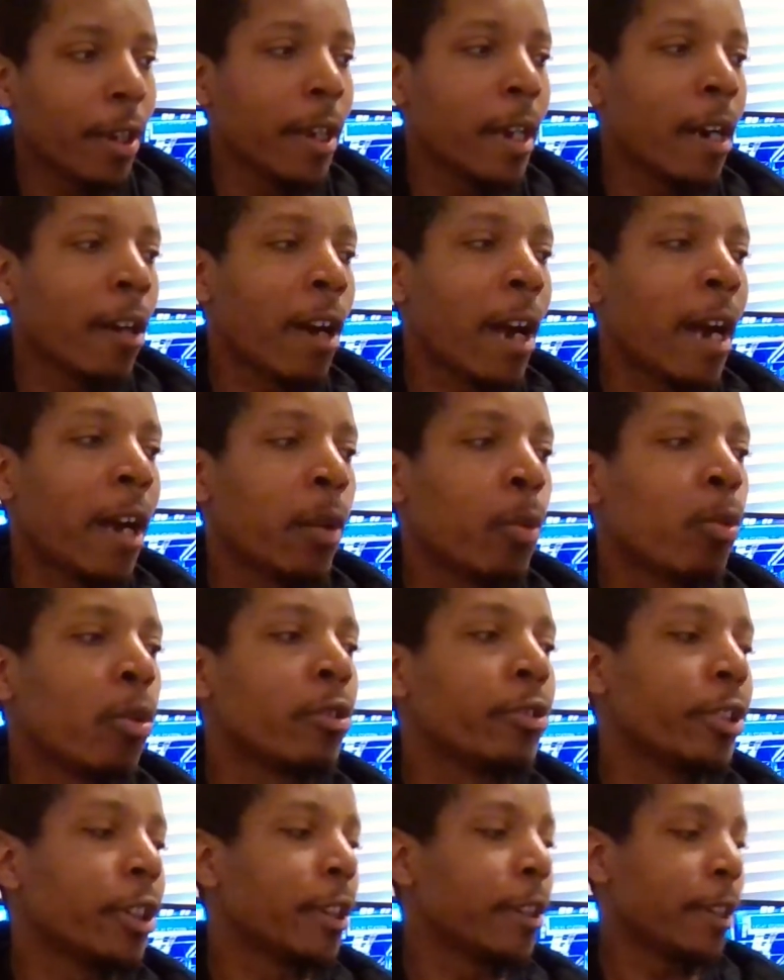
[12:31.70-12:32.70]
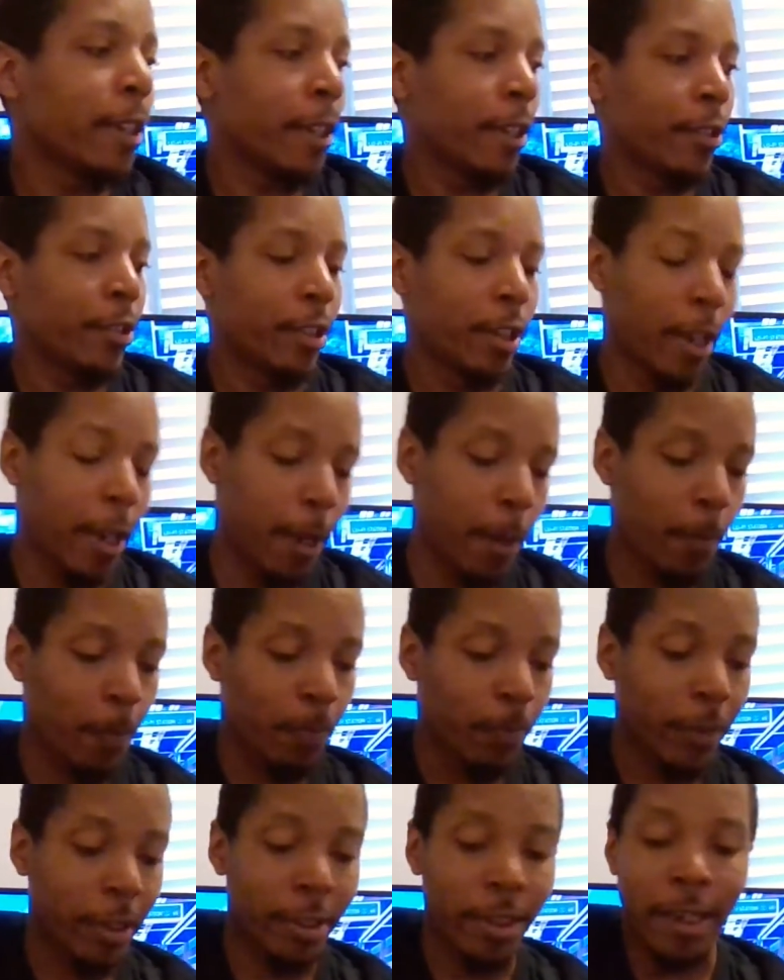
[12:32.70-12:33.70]
Now, I will sit there and say,
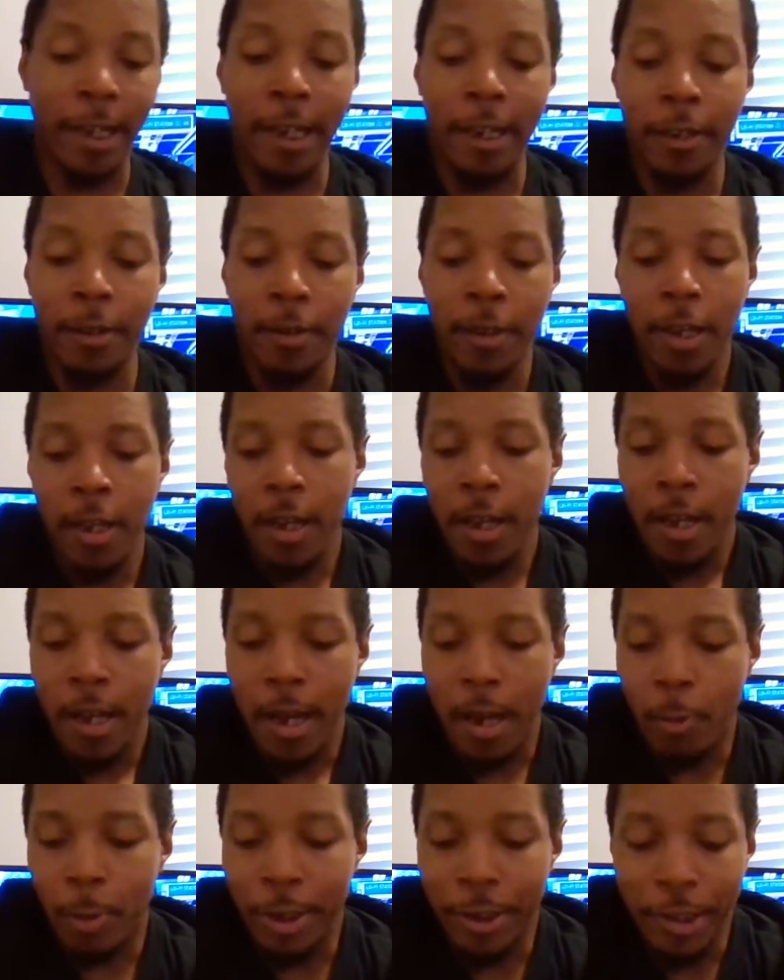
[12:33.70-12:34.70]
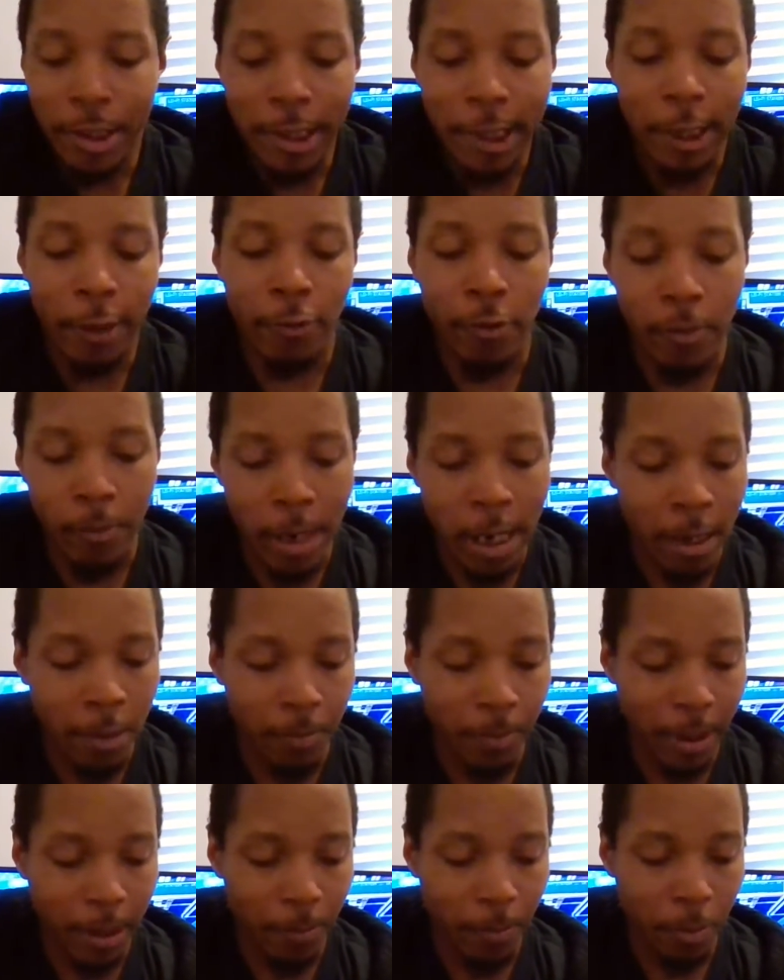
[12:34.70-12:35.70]
because I want to sit there and
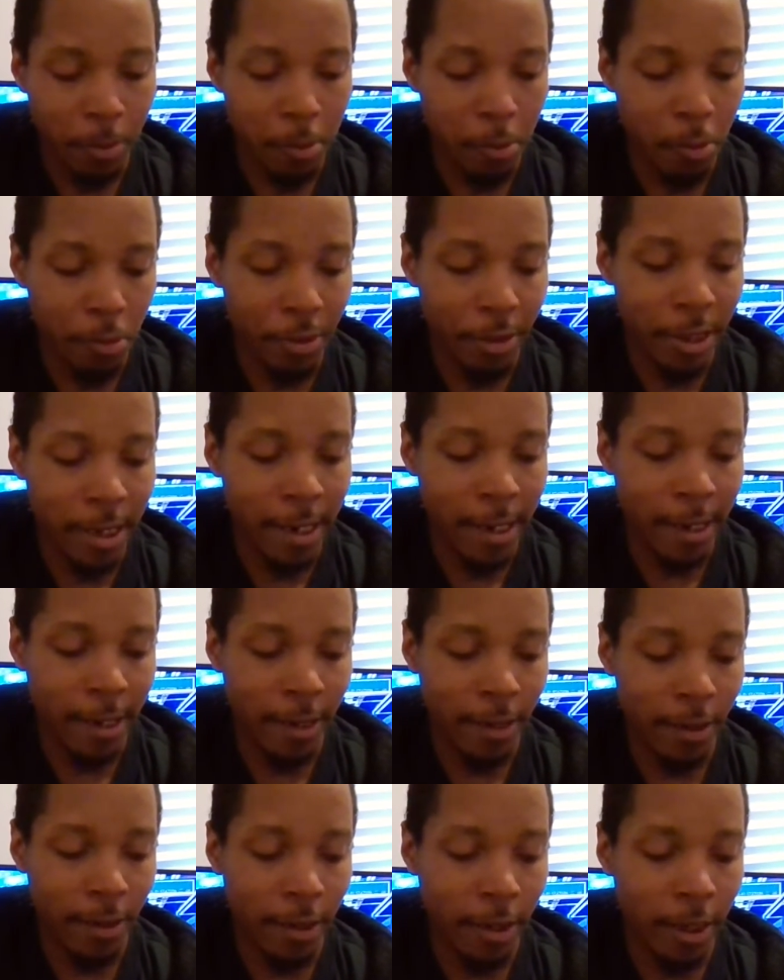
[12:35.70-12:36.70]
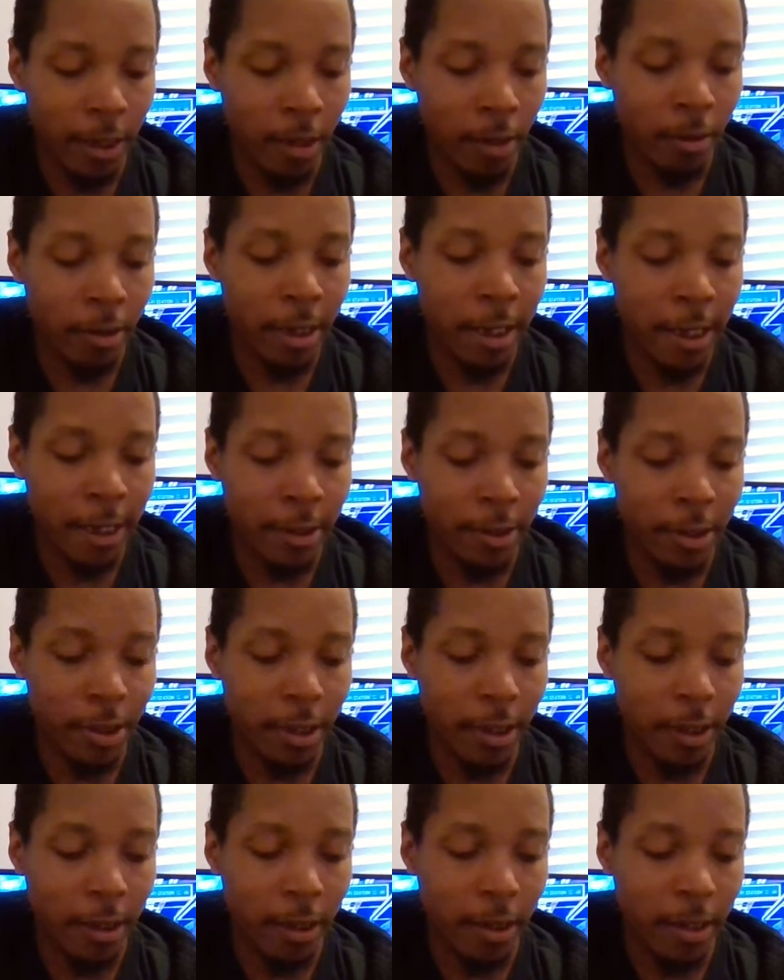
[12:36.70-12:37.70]
remind people that,
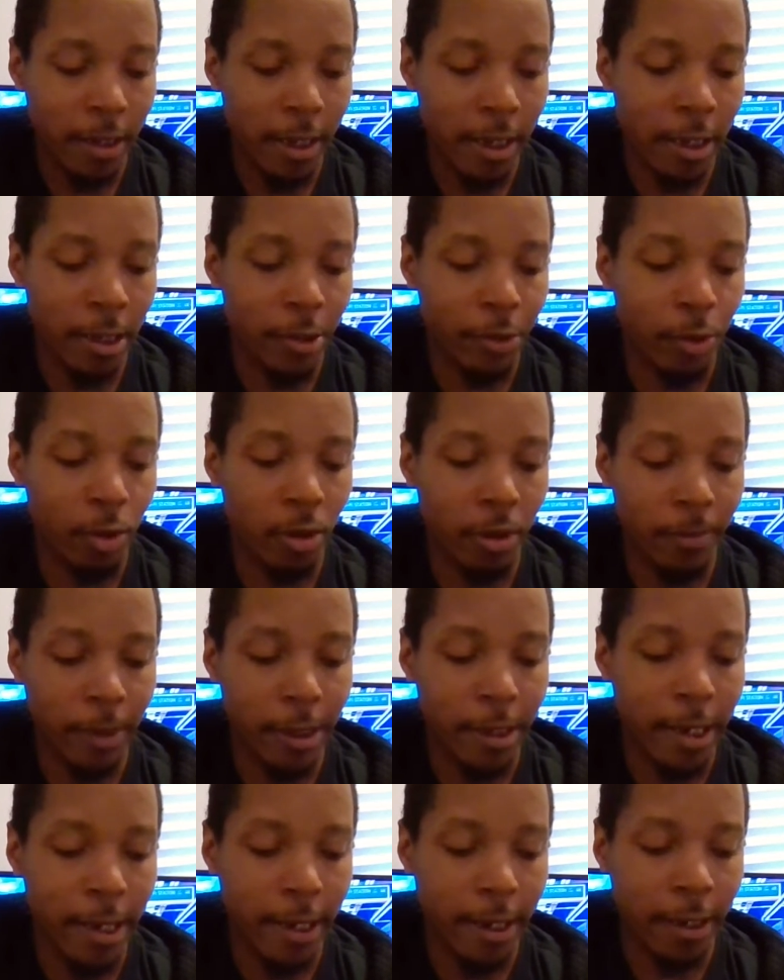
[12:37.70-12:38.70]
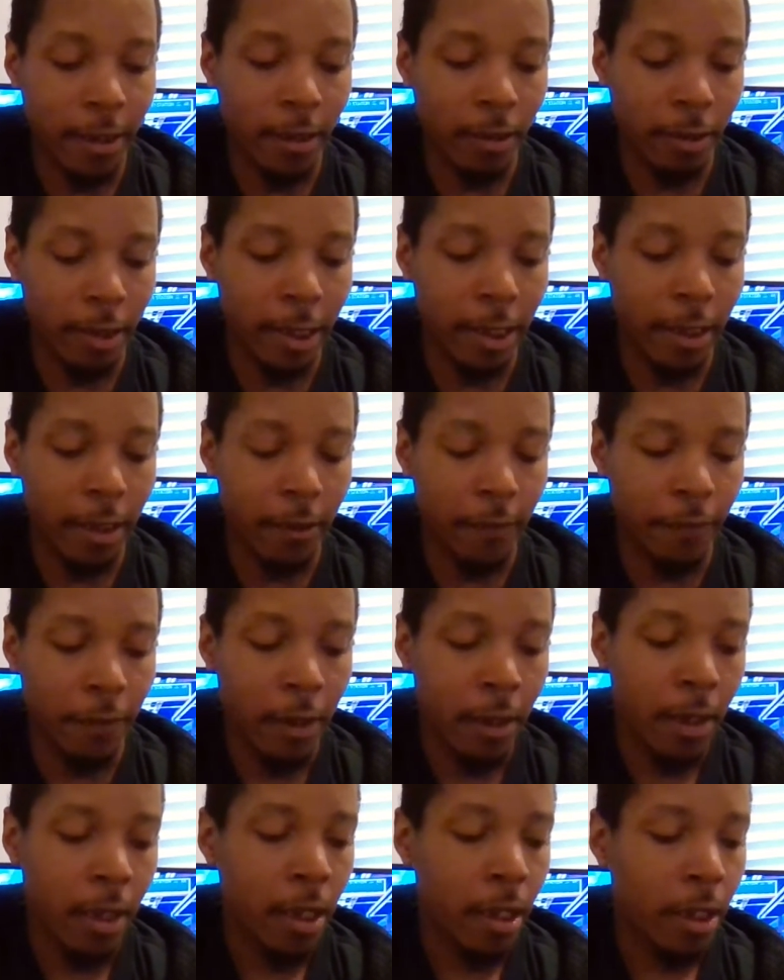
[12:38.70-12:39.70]
Nancy is going to be taking a leave,
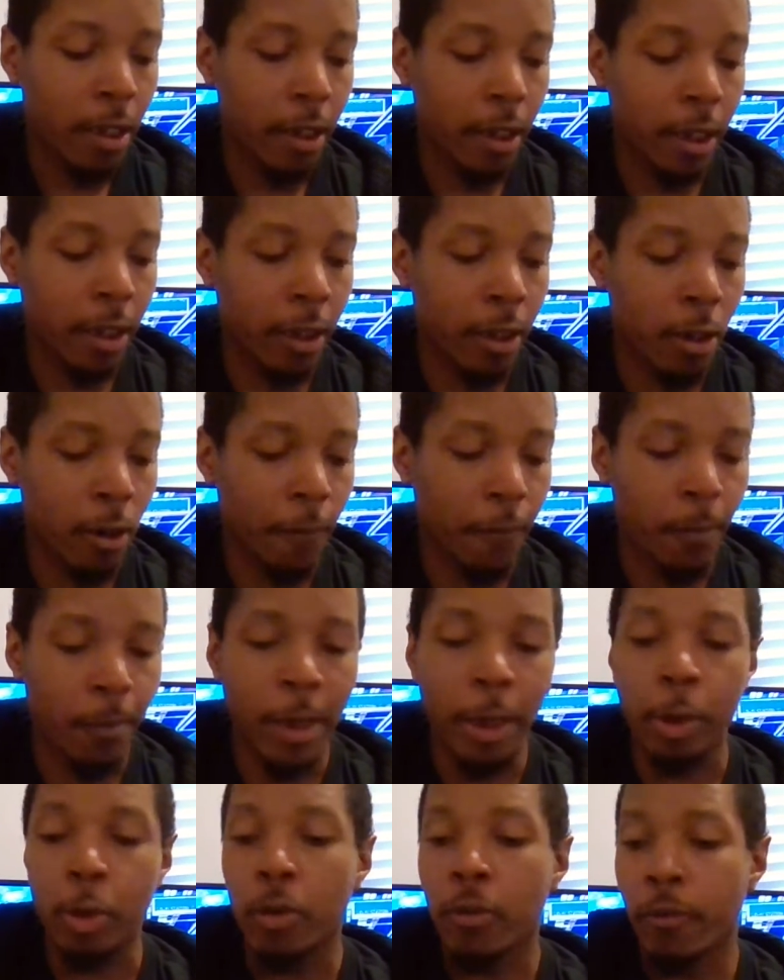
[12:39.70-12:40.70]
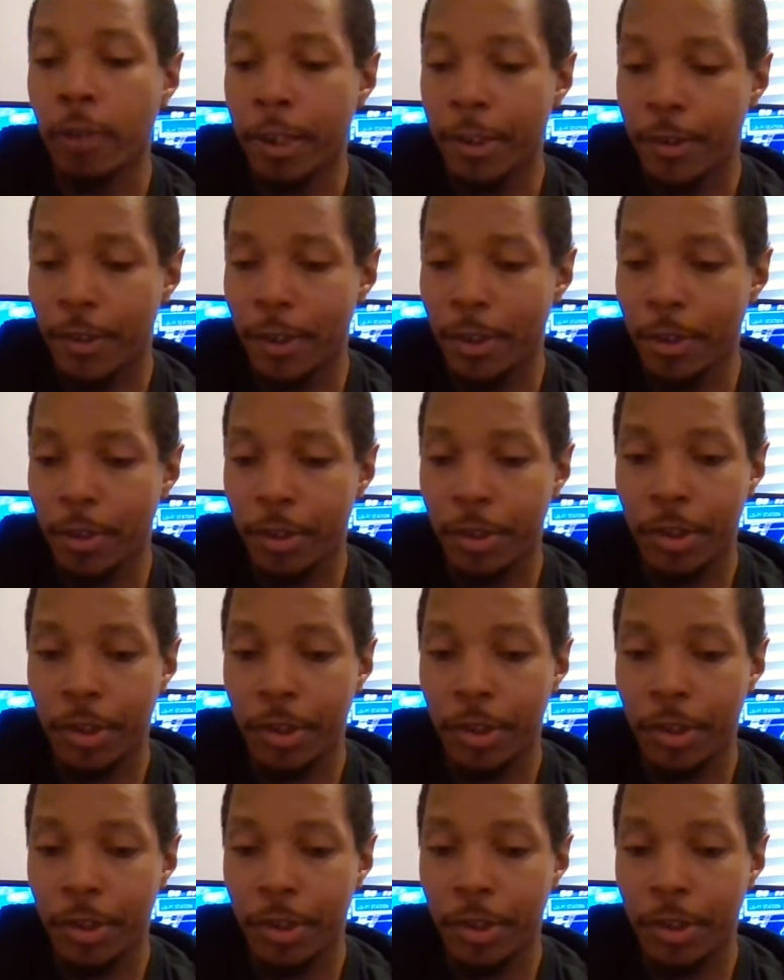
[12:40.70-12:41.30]
for medical reasons.